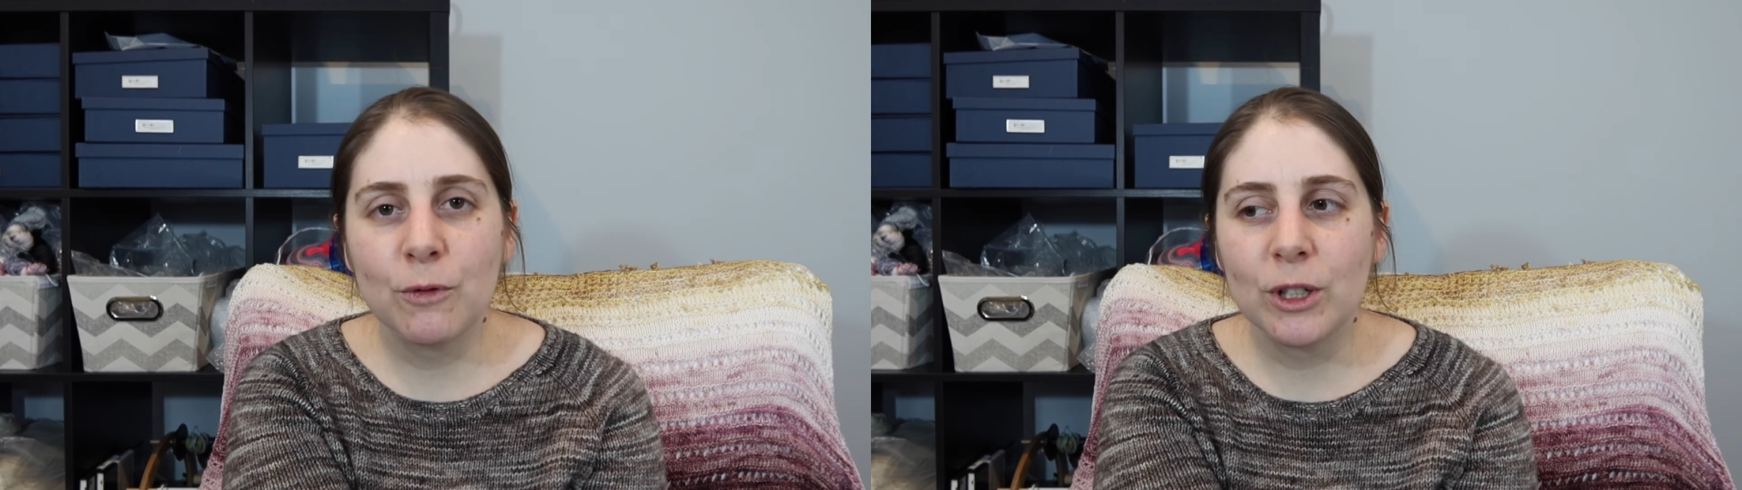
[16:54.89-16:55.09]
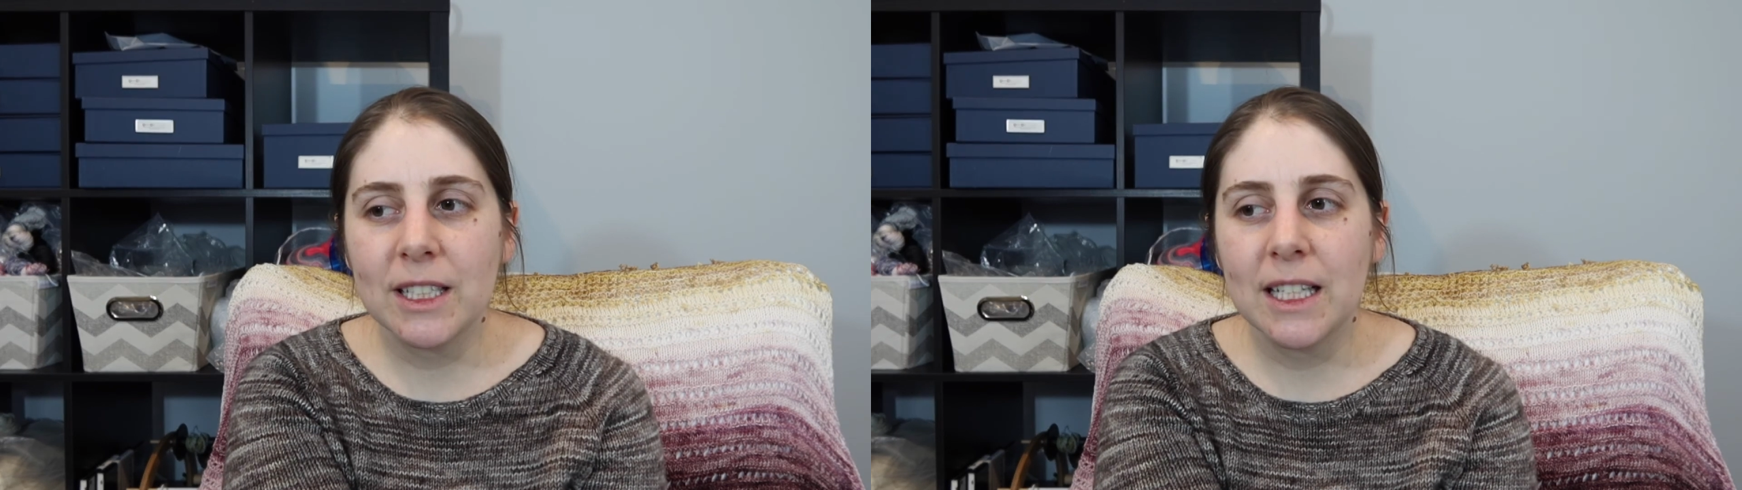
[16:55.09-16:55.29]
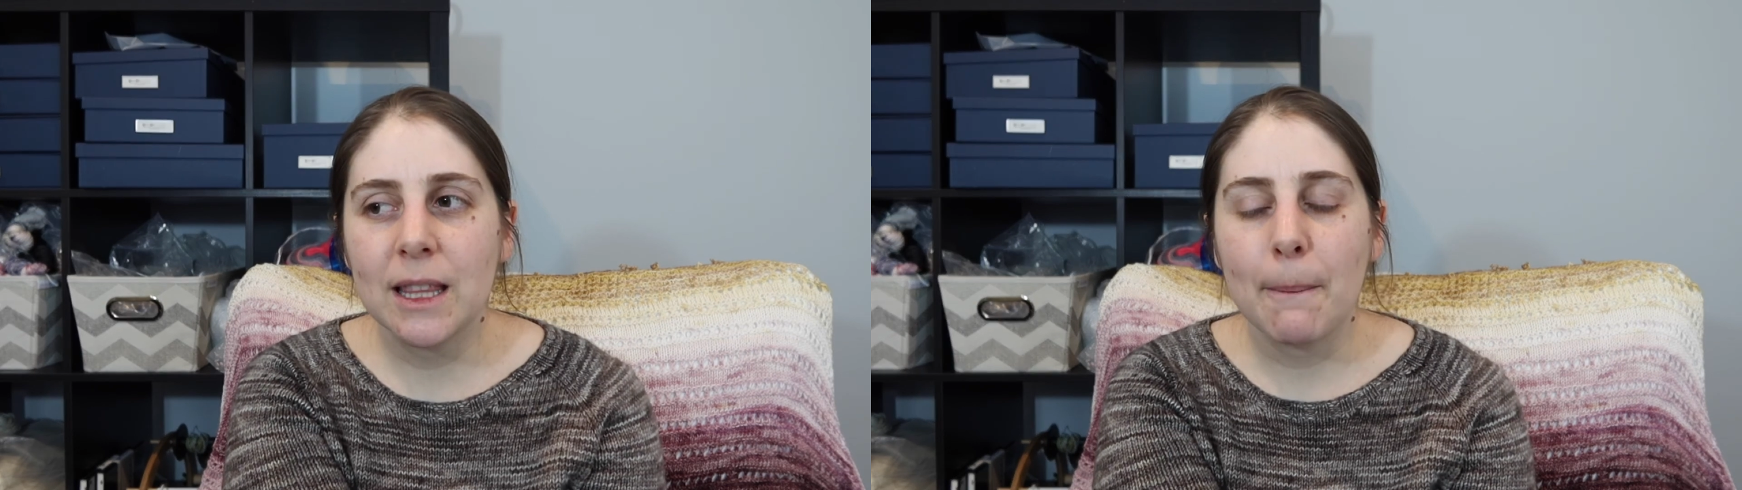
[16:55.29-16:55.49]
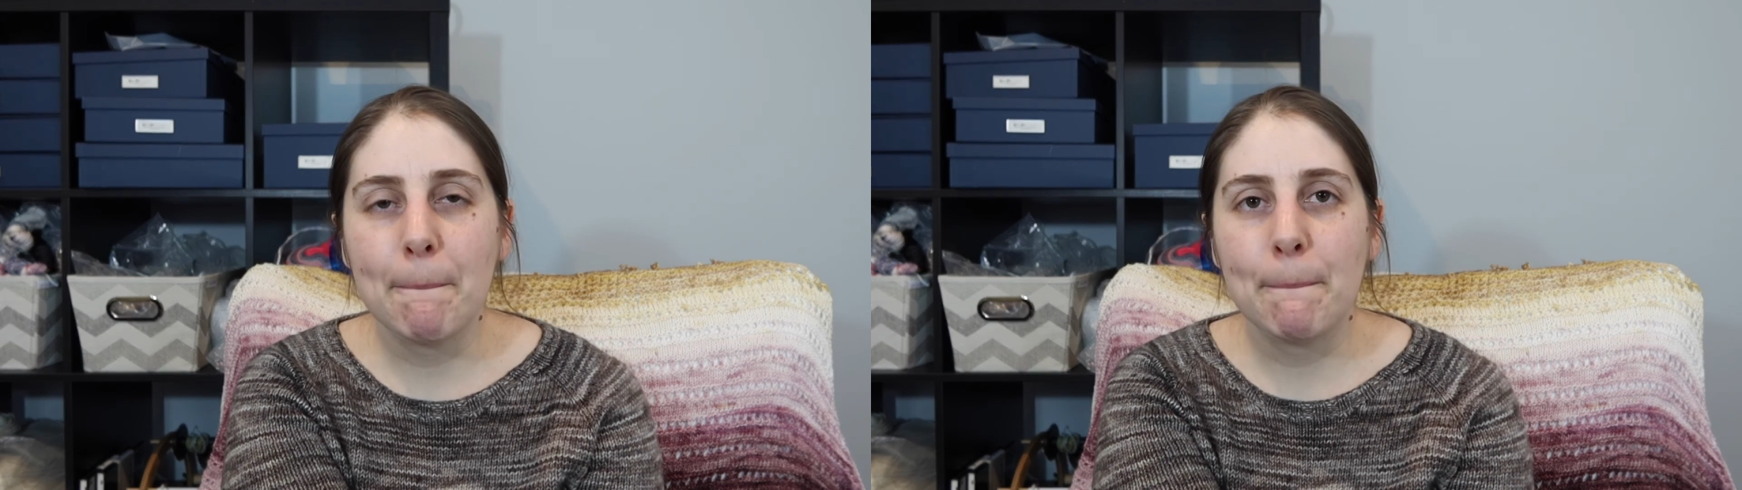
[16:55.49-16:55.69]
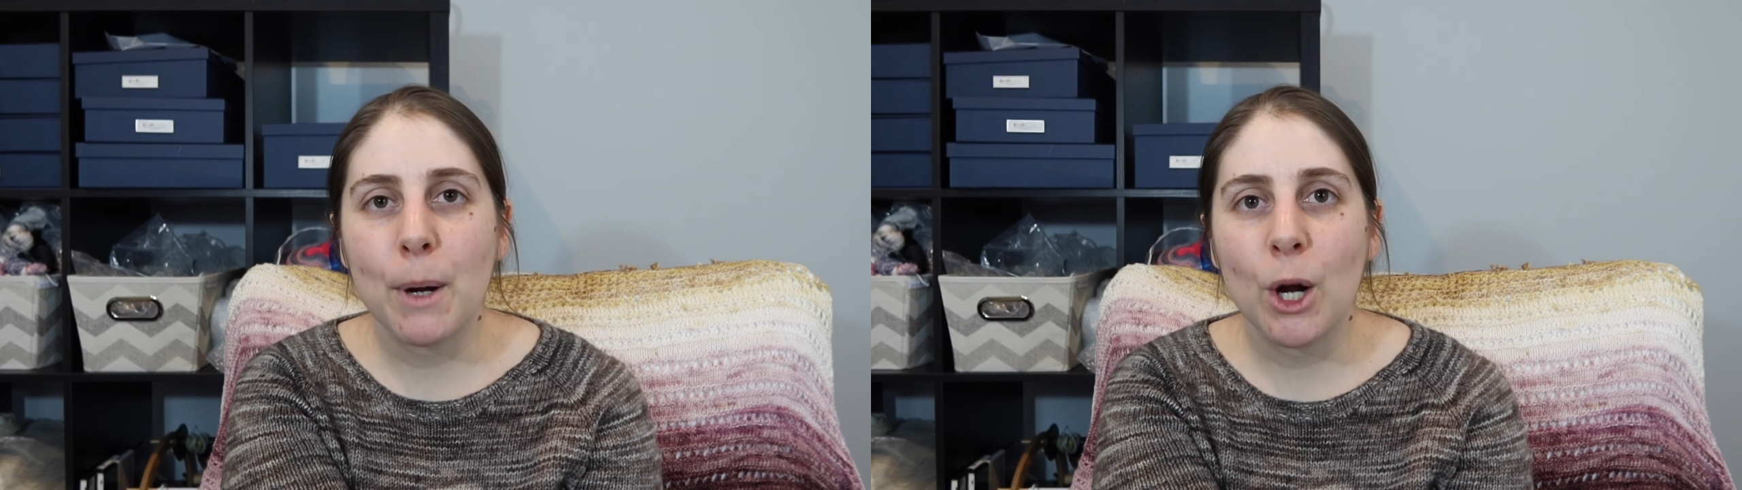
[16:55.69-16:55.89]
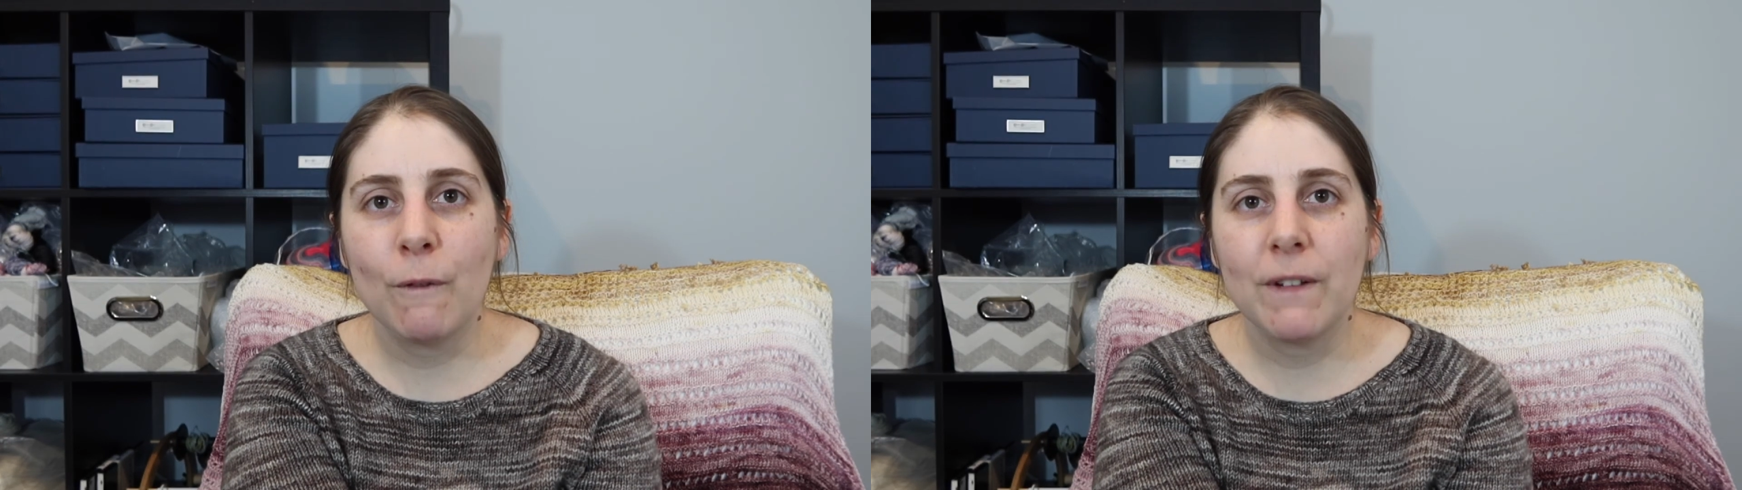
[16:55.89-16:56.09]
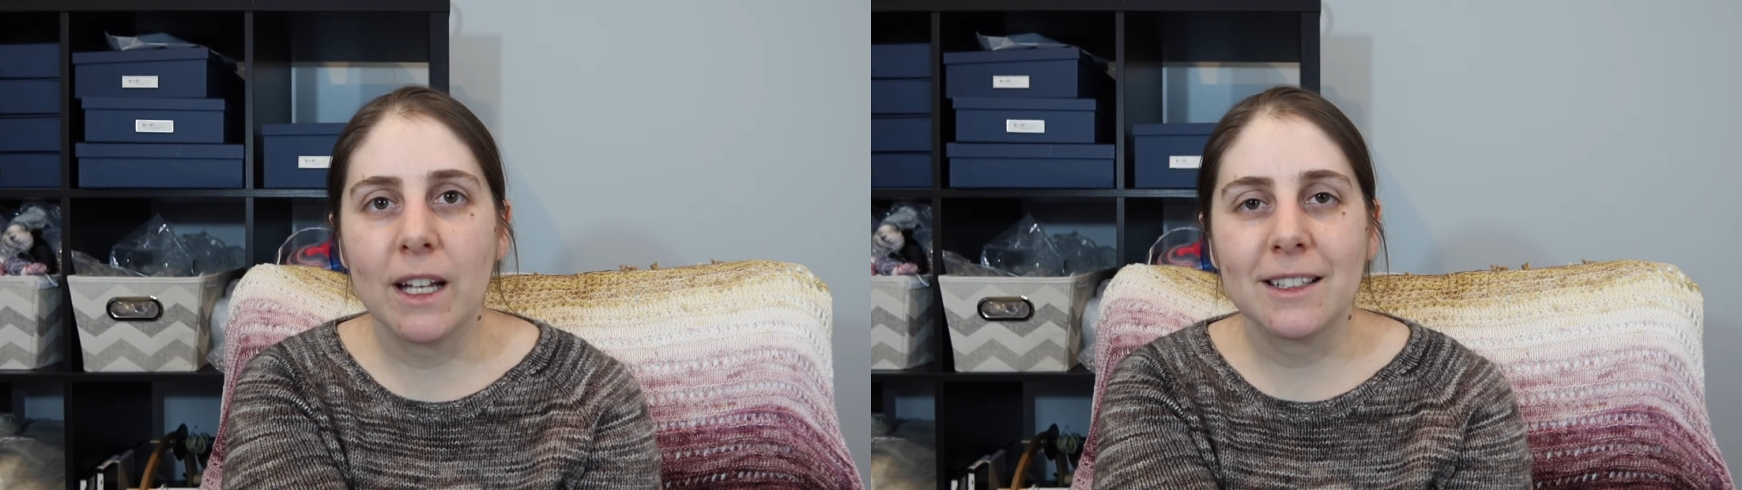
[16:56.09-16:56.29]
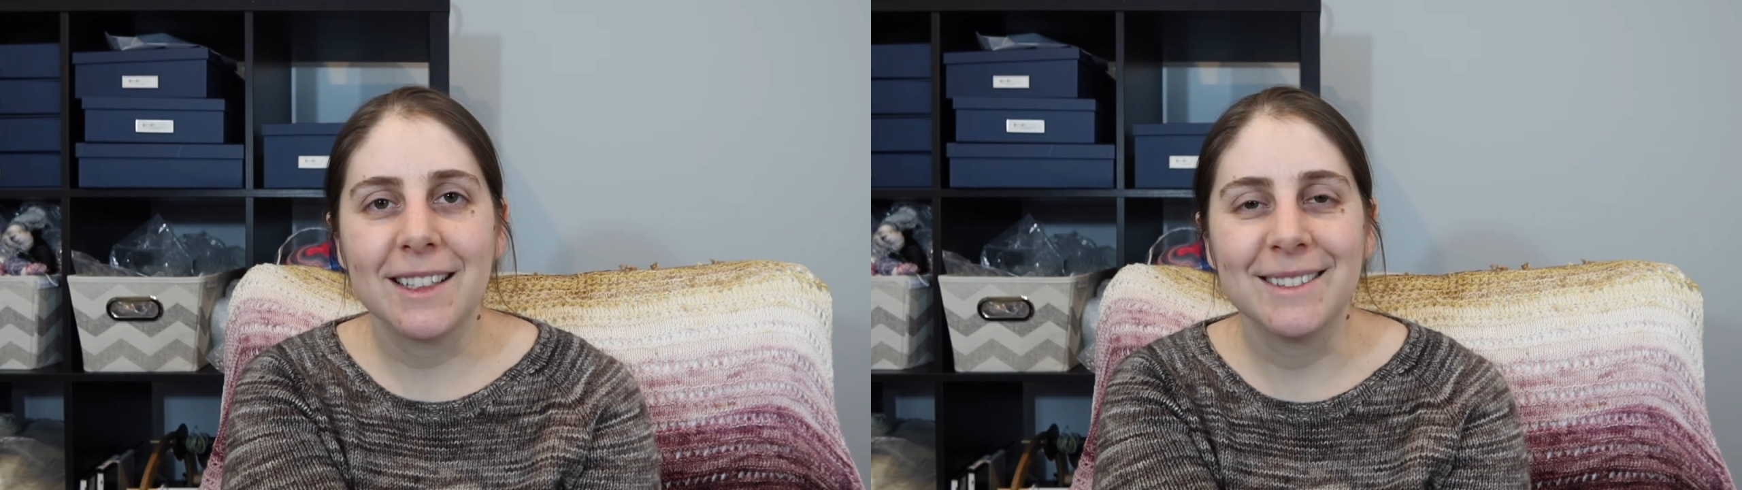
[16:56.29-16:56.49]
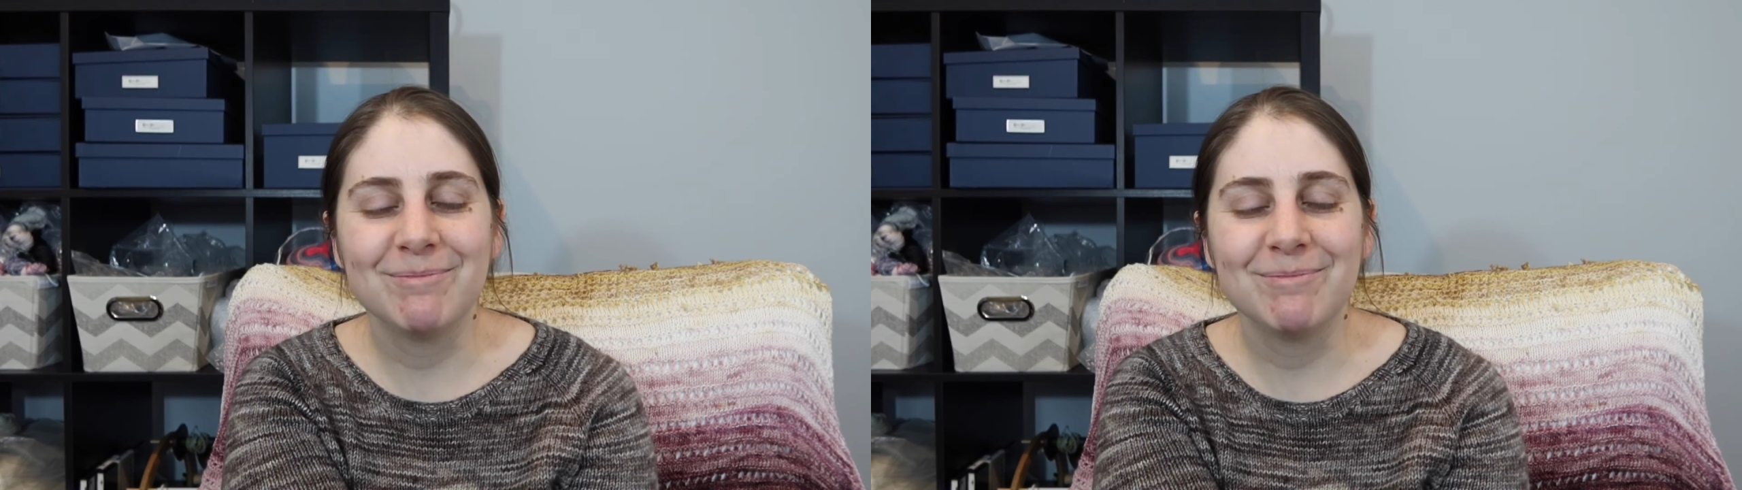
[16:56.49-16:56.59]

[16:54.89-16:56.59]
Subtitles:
14th, perfect.